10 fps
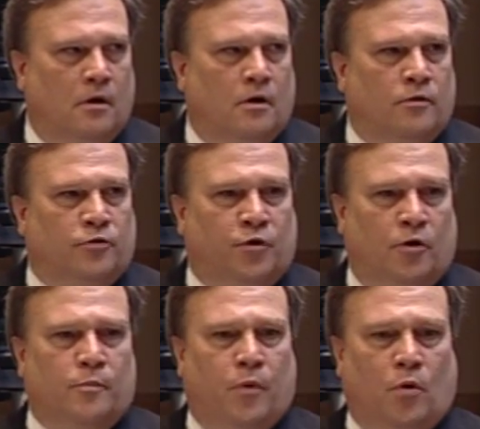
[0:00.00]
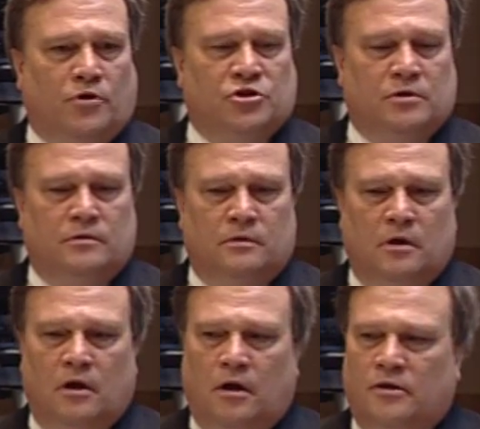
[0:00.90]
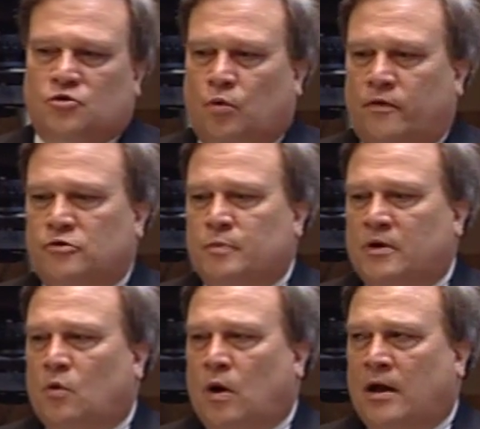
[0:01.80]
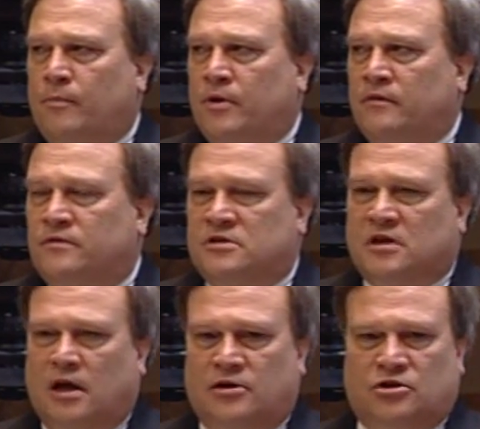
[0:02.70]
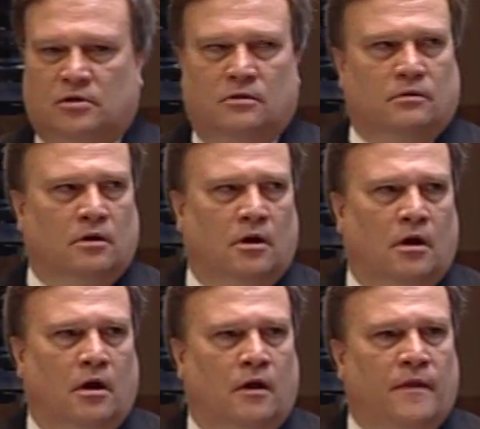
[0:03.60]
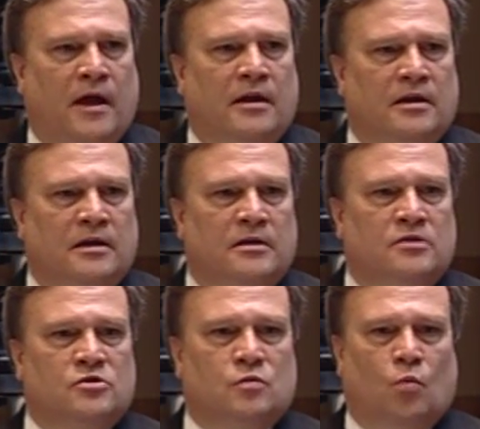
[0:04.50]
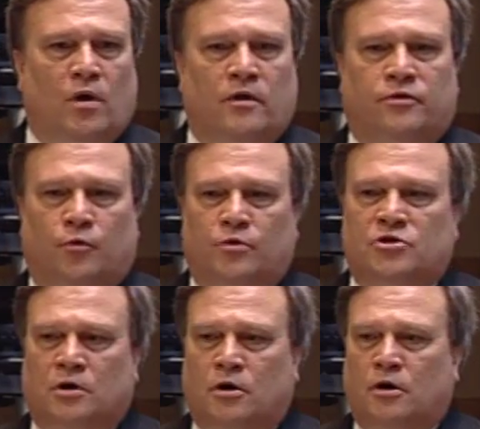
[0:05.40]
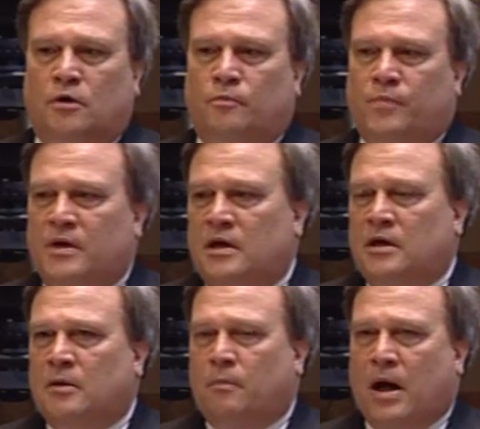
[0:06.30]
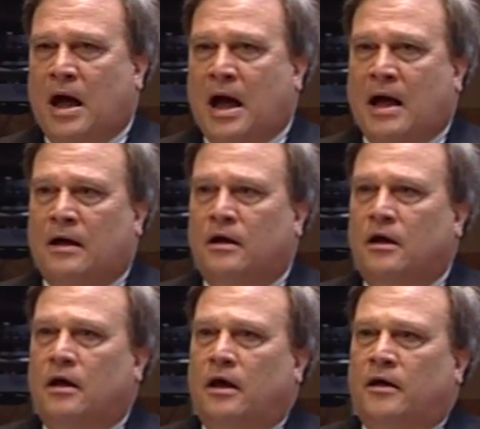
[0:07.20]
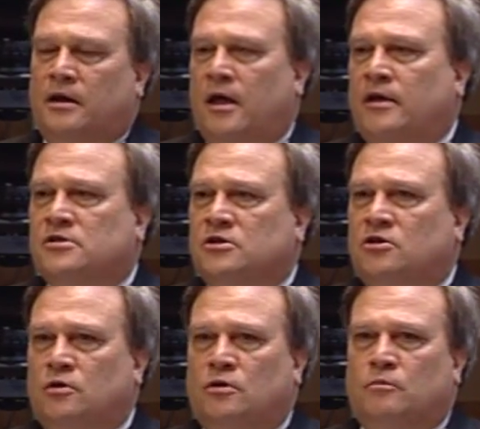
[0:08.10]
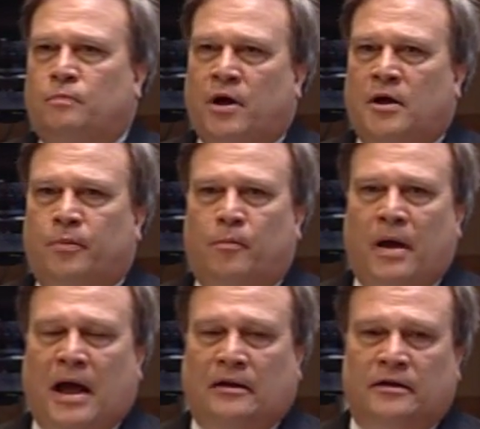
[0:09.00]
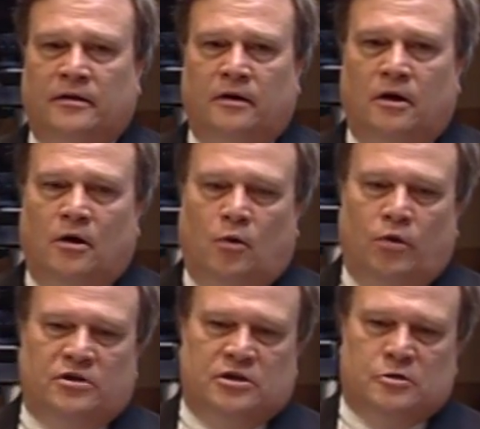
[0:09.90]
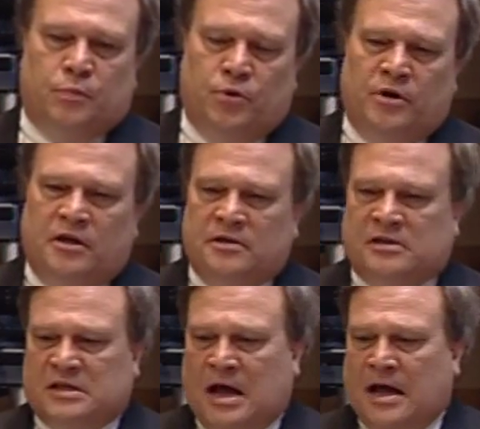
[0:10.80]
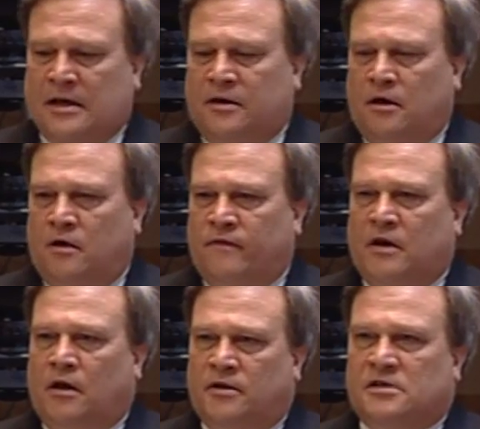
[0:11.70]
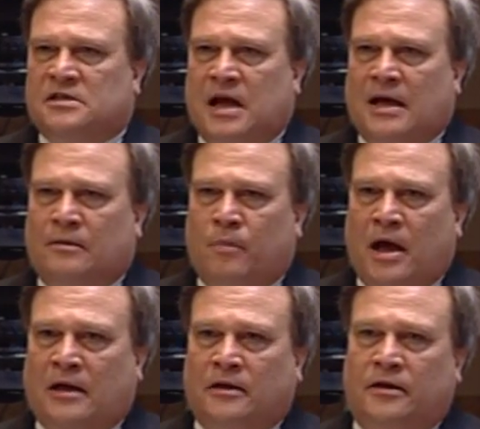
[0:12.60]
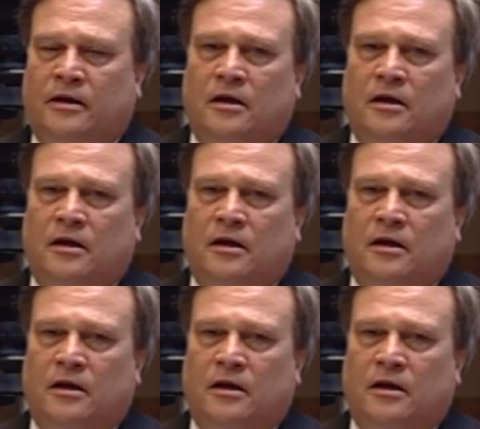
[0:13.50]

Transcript: The third portion is where there's been quite a bit of discussion, and that is with the return being by an executed paper ballot, which is put inside of an unsigned ballot,